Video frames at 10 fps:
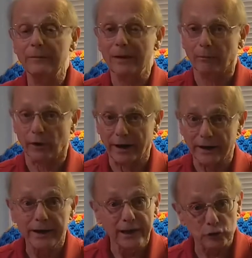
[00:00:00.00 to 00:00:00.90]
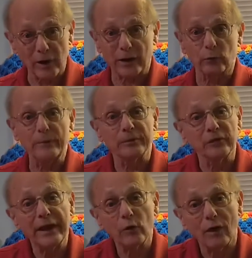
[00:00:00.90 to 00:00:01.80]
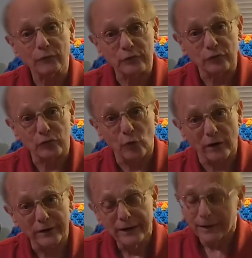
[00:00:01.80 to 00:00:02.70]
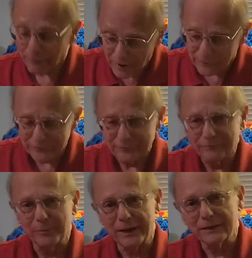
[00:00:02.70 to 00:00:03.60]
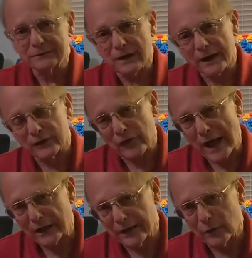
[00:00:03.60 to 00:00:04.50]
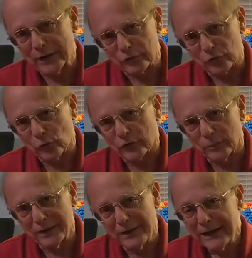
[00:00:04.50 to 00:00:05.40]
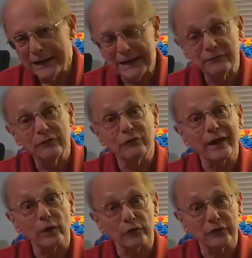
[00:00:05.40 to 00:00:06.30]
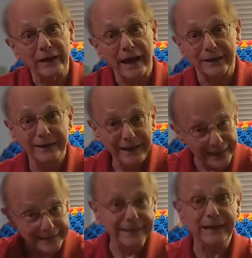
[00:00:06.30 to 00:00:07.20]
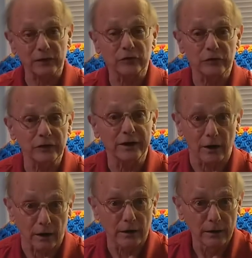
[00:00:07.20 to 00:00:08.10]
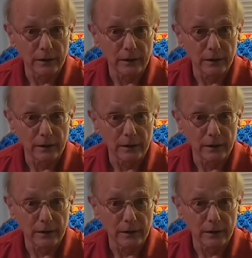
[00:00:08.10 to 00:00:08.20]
Give me a break. He's trying to rip his head off with the sword. But being not exactly a great swordsman, he even fails at that, and he nicks his ear.